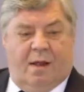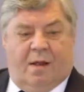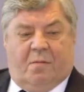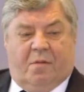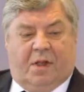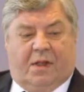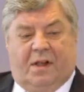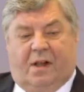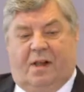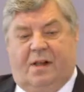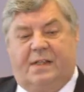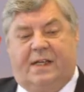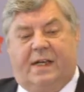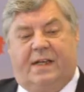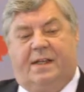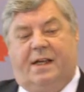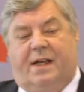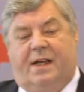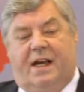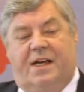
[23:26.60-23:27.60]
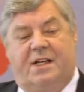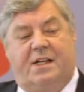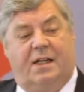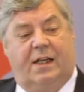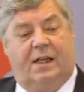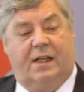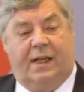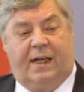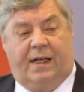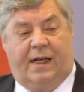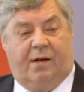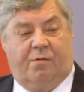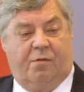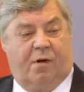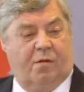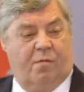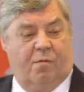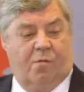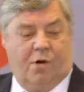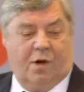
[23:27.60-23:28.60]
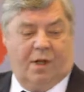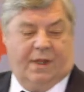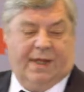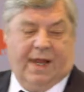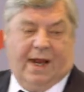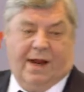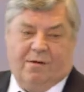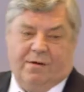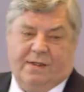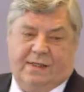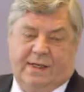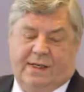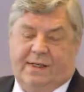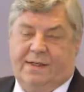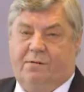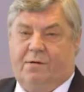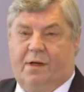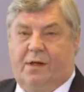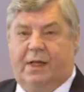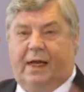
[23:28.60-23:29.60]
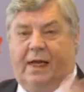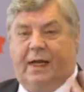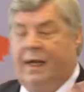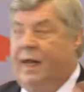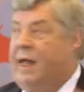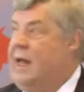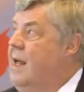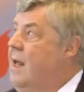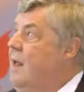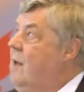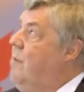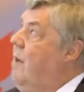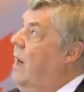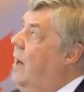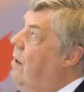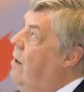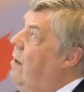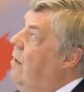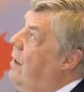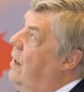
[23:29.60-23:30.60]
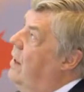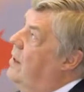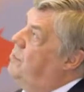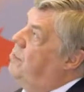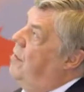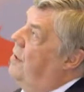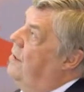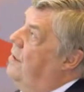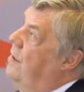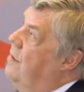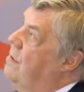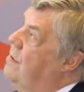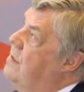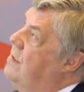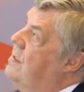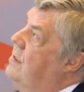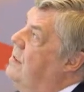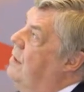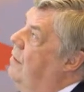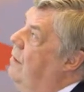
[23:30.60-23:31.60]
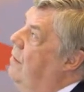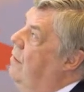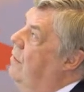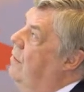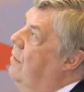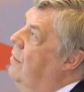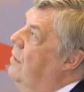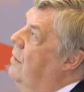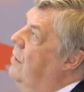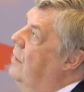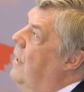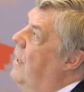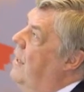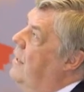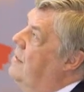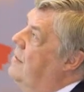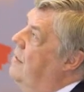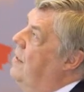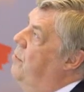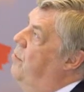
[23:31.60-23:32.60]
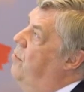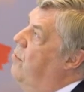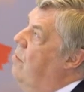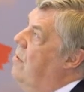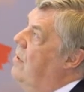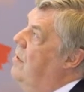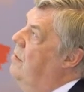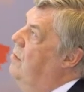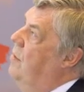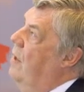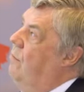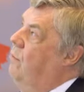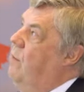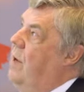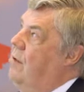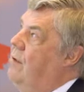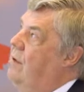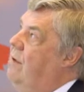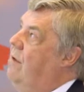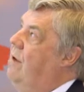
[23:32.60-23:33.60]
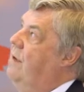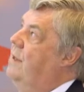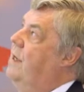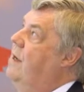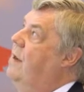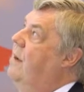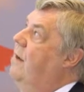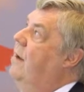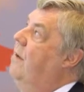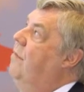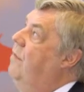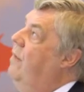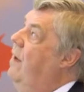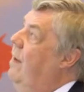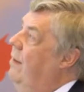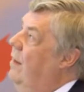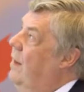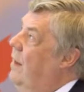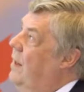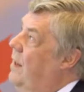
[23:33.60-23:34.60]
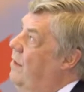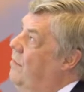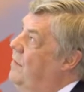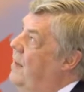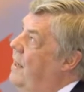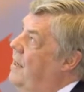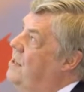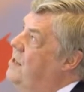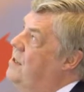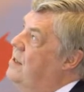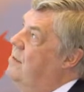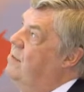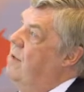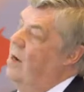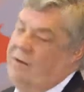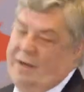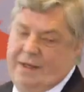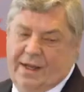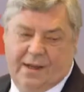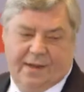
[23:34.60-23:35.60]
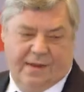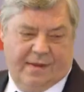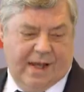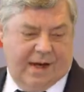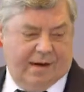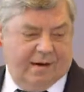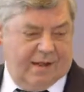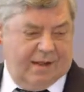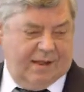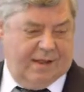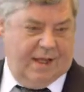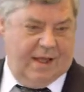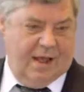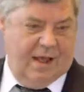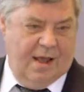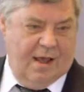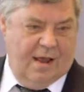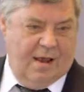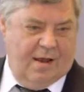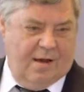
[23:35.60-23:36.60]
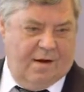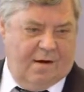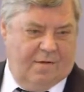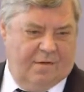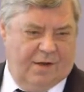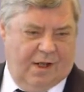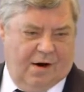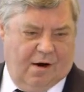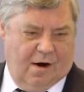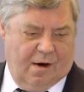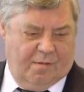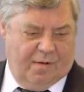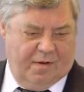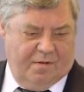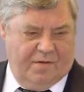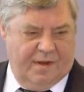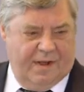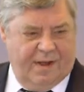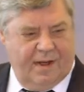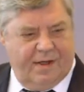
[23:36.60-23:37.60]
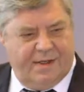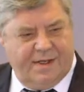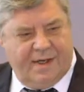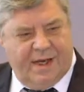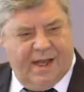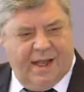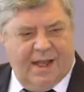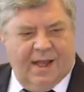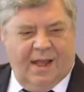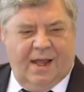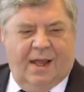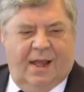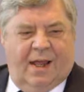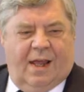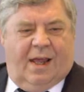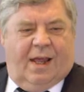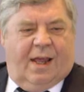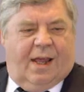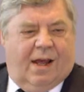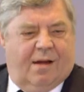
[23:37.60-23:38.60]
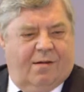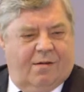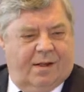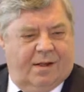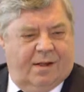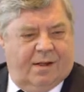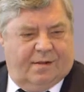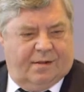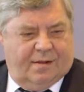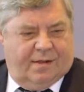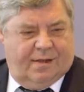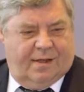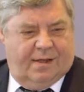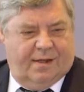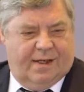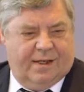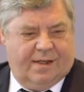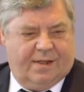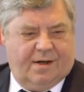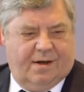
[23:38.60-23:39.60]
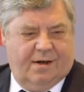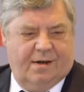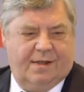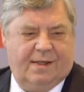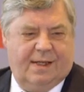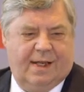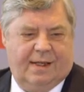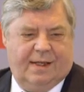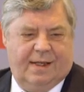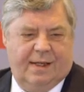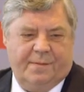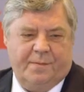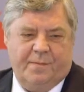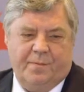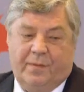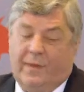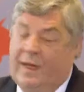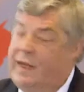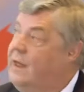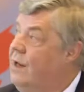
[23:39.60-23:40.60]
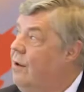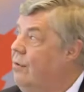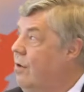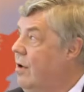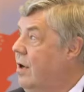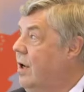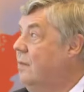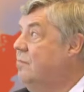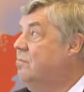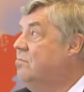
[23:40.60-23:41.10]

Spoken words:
But also internationally, there were more doubts and so on, and my colleagues produced a nice report about critical reflections about the integrity of the RPVs. I will not discuss that. There were